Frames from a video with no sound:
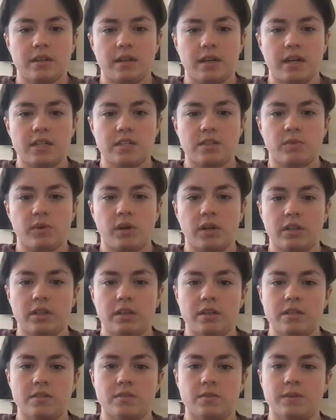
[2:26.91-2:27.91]
as well
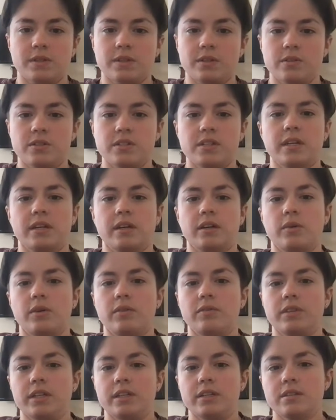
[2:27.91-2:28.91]
as reducing
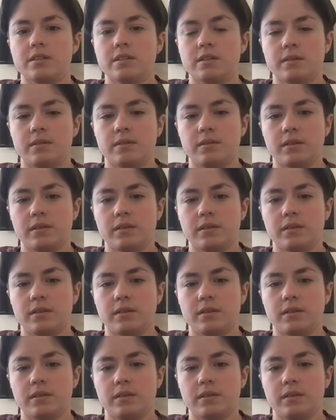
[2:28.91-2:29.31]
equivalents